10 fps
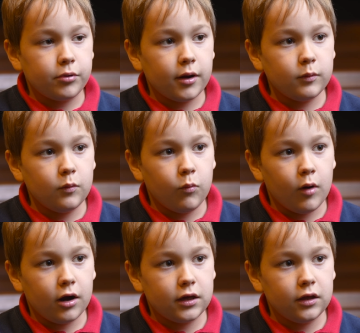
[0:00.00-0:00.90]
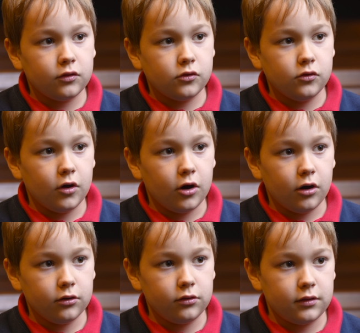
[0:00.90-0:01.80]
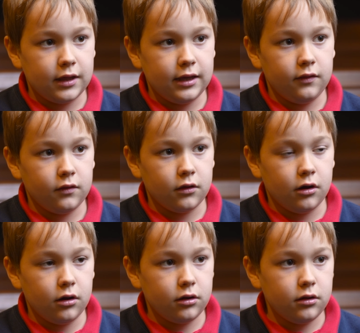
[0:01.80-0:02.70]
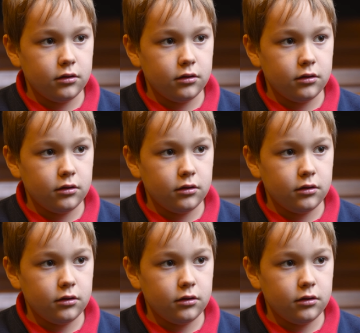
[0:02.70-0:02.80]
Probably walking through the halls singing a song.